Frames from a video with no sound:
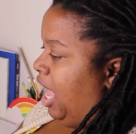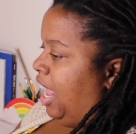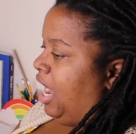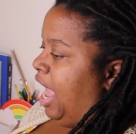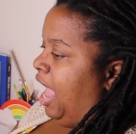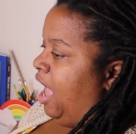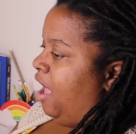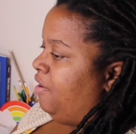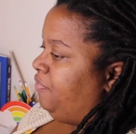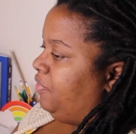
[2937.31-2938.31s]
and I
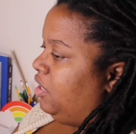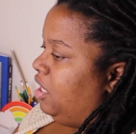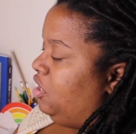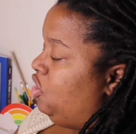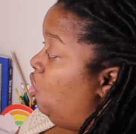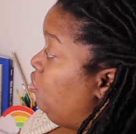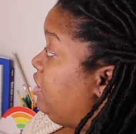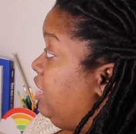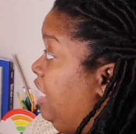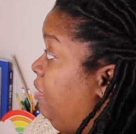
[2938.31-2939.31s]
have no
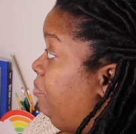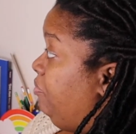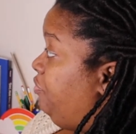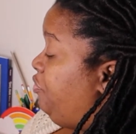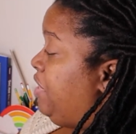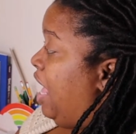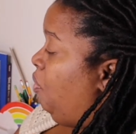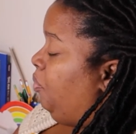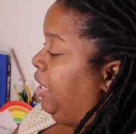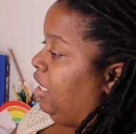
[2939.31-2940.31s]
sleep for
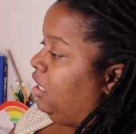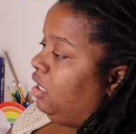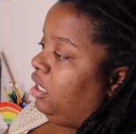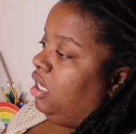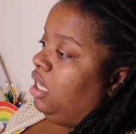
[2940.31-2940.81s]
that week,